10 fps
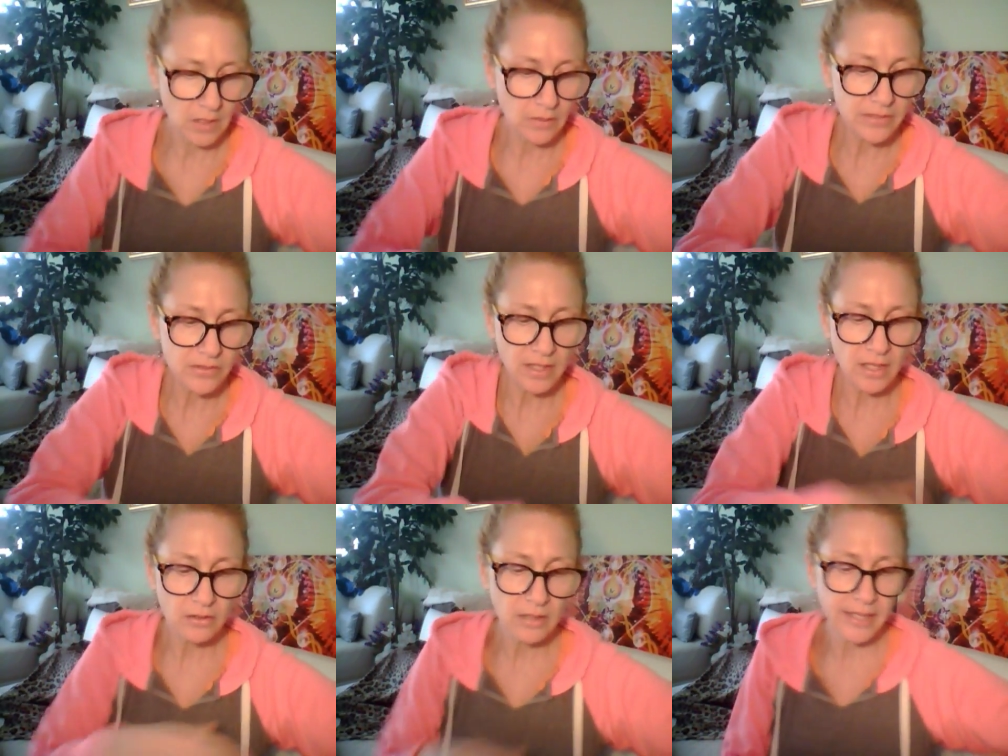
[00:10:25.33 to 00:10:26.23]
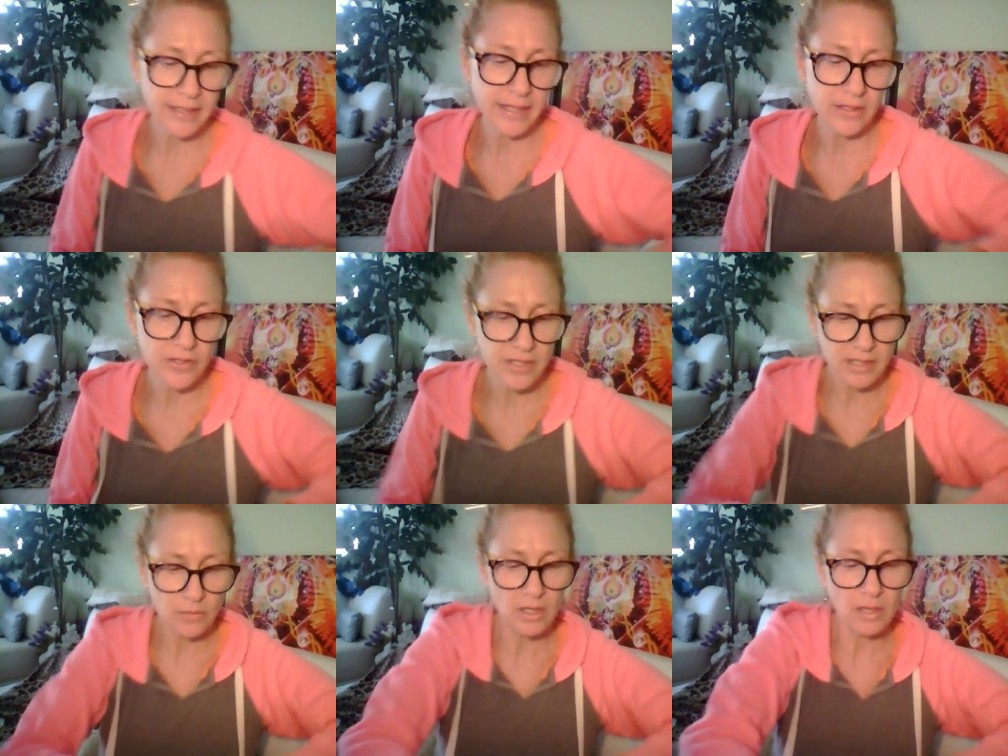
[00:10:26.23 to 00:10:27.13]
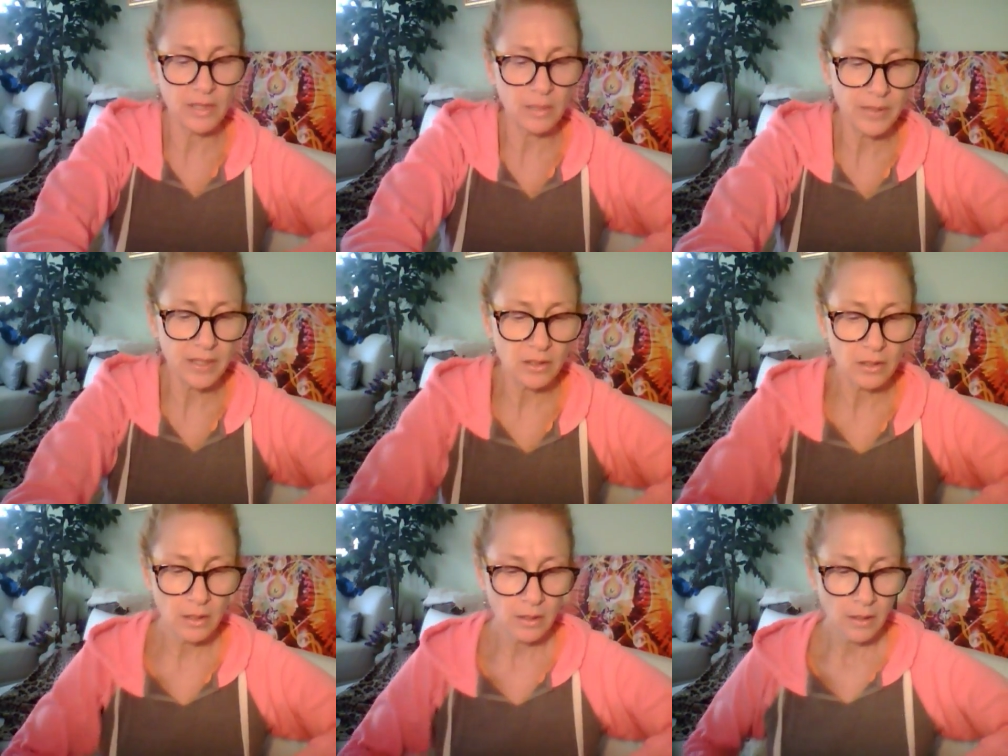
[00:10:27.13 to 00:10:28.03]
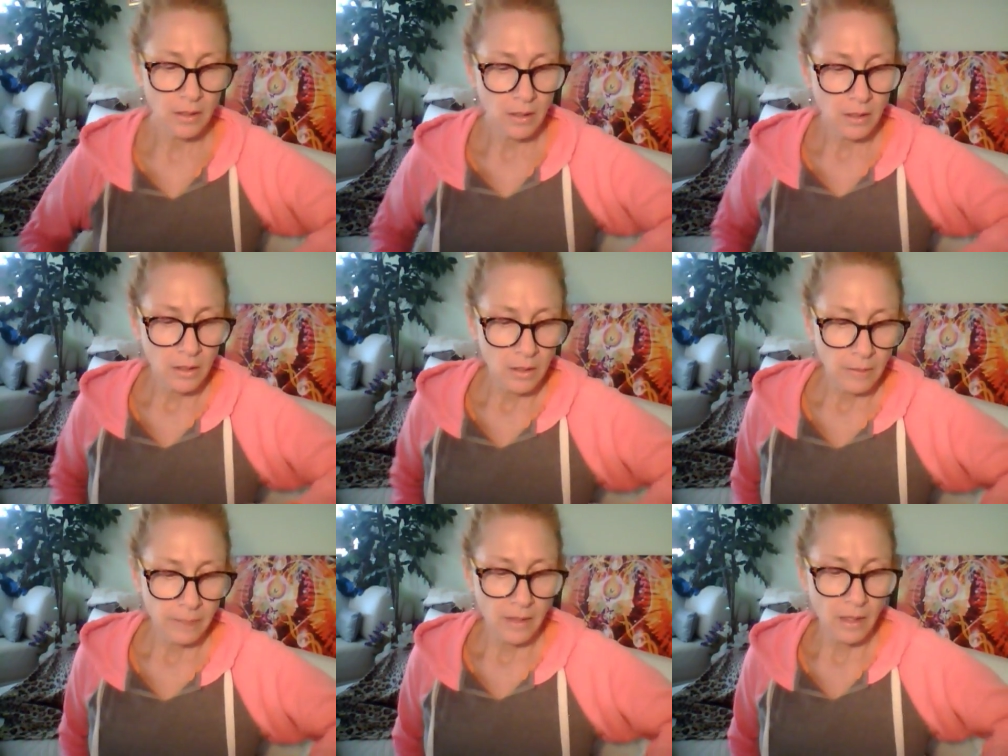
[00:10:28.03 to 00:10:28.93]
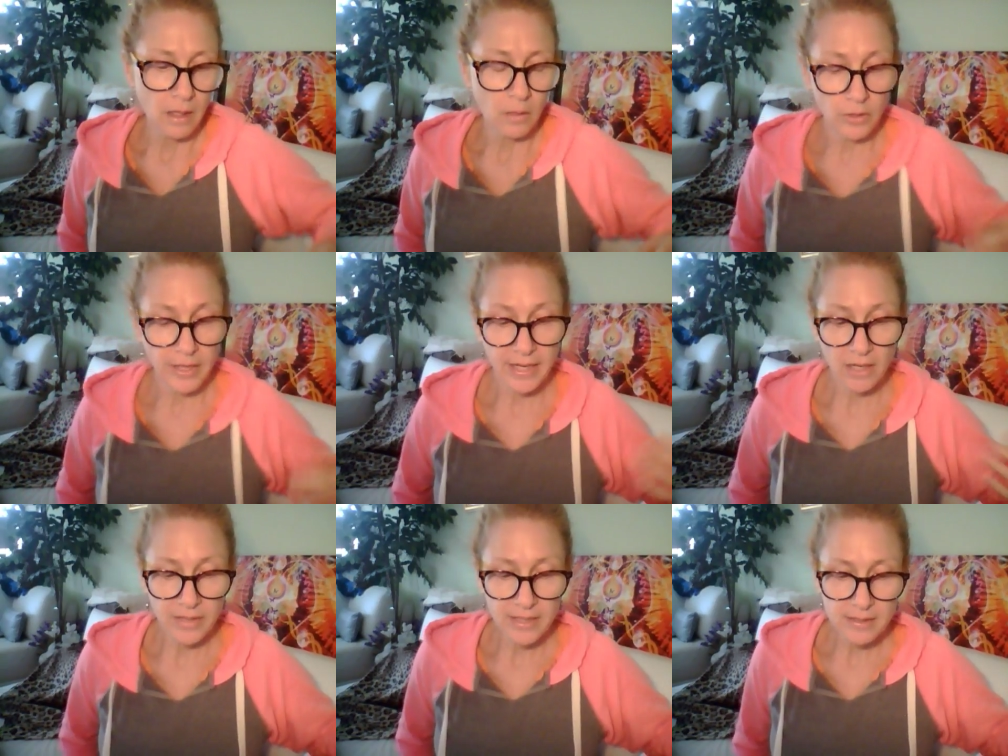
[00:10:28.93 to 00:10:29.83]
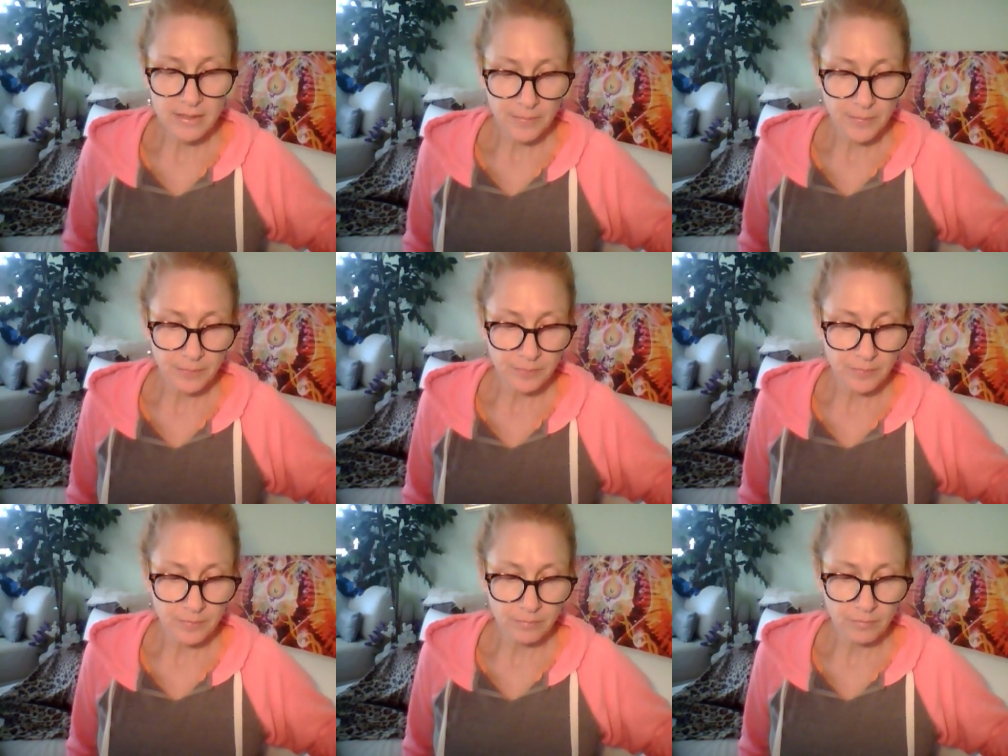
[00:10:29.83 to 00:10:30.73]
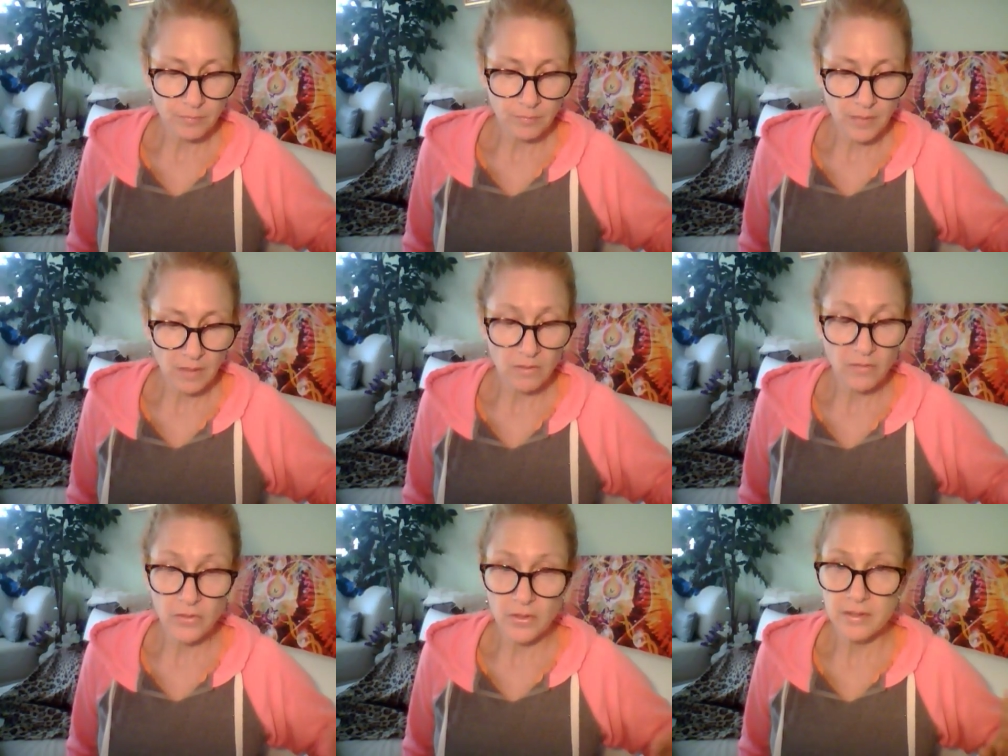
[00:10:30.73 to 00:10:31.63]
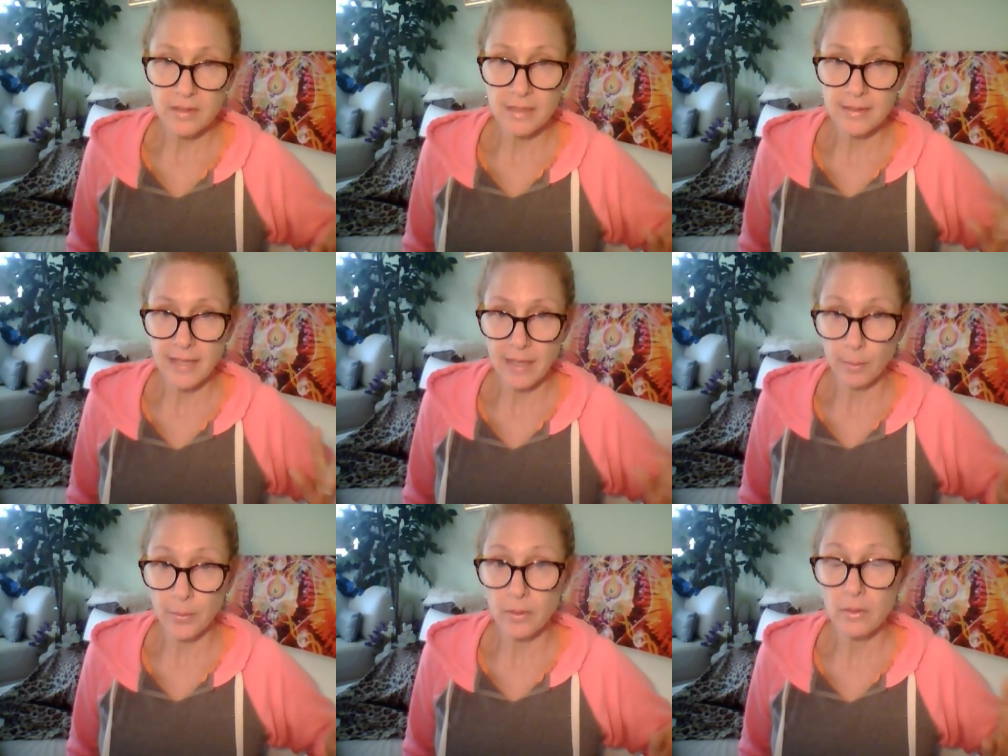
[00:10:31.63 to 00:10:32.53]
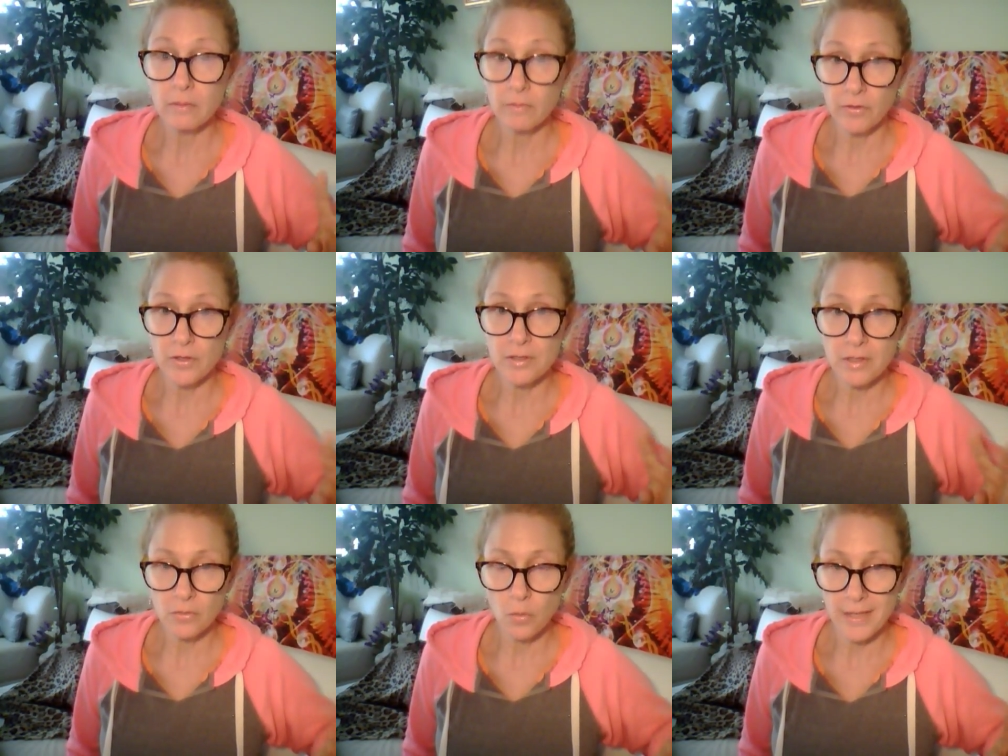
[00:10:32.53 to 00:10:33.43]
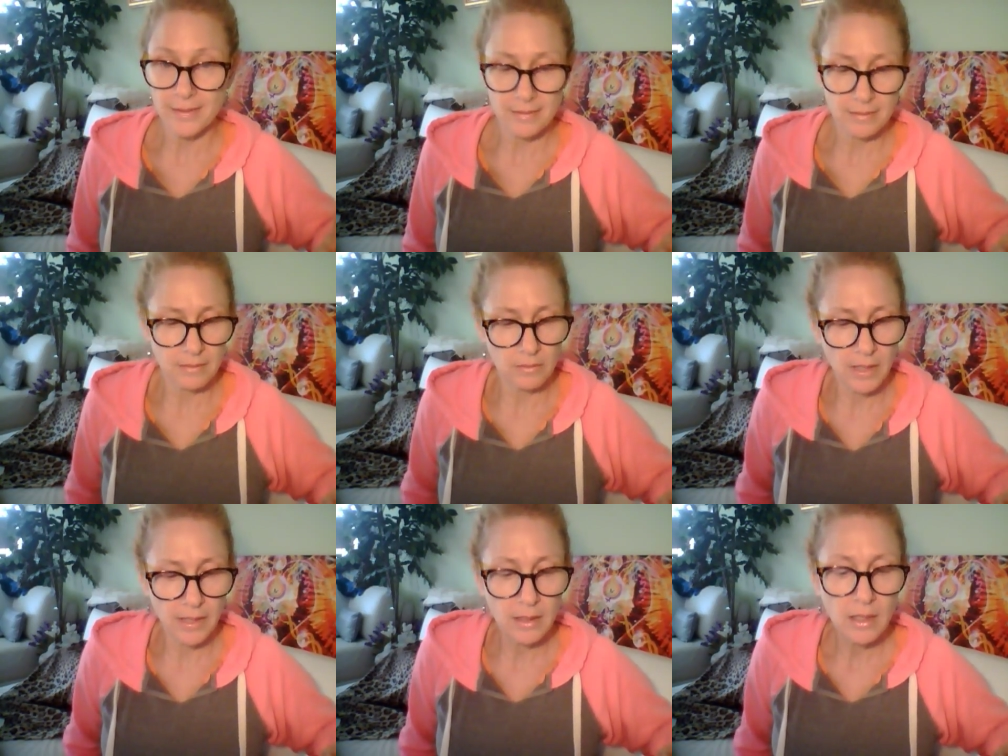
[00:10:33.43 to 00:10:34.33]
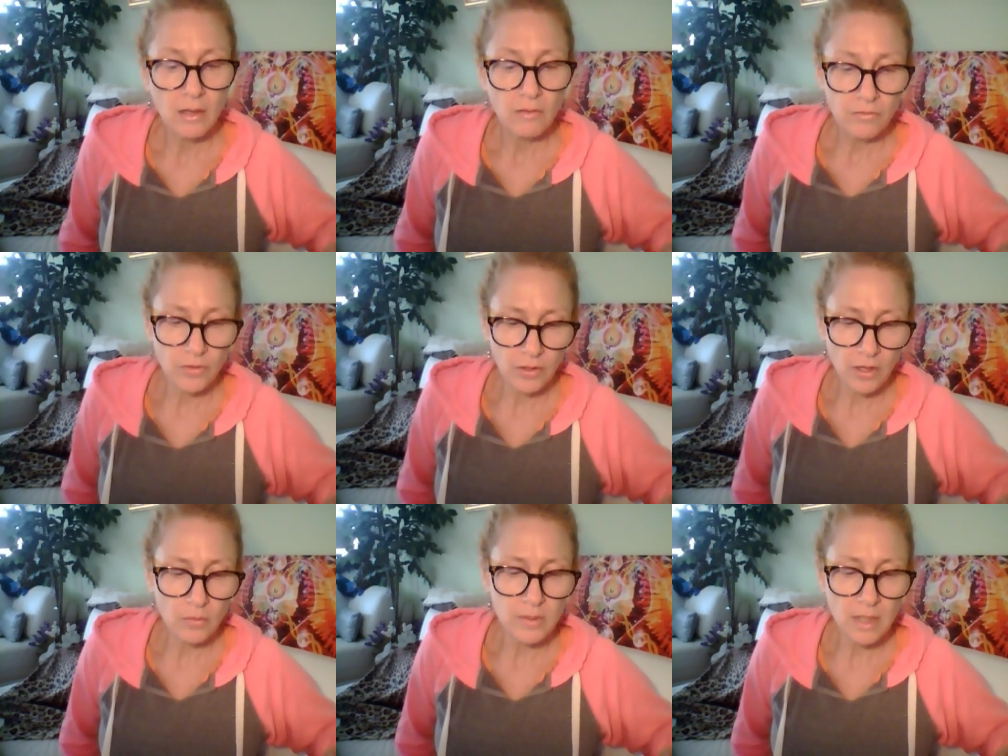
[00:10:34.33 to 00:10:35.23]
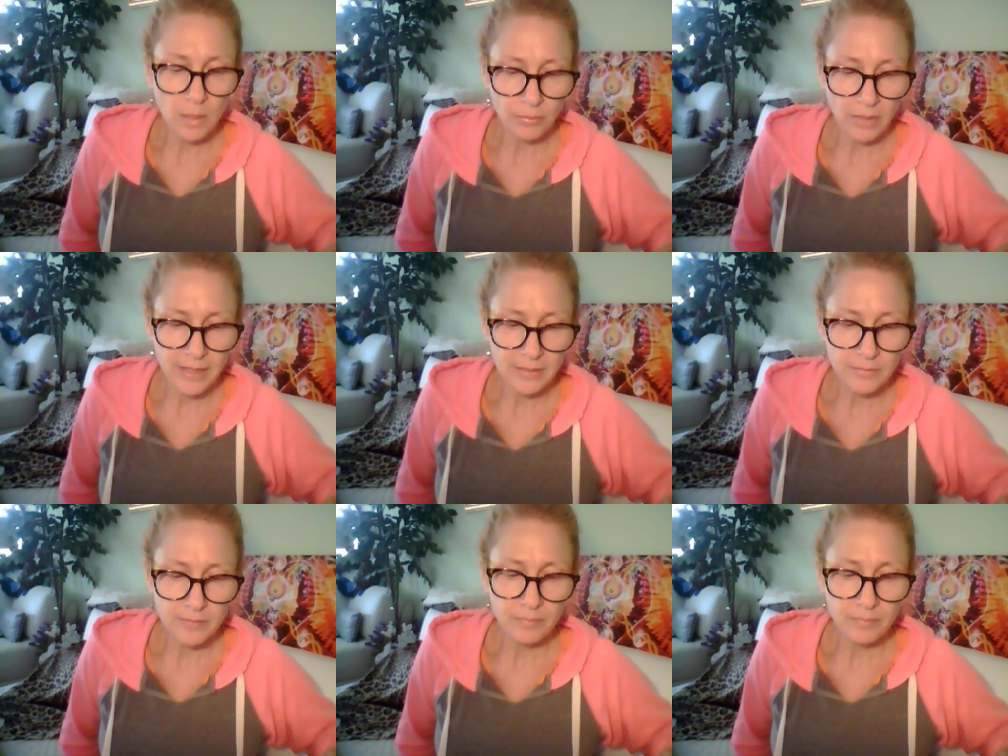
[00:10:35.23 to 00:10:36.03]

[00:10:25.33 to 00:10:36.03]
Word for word: All right, so the underlying energies that were coming up here were Aries reversed as the Emperor reversed twice, okay? Virgo upright,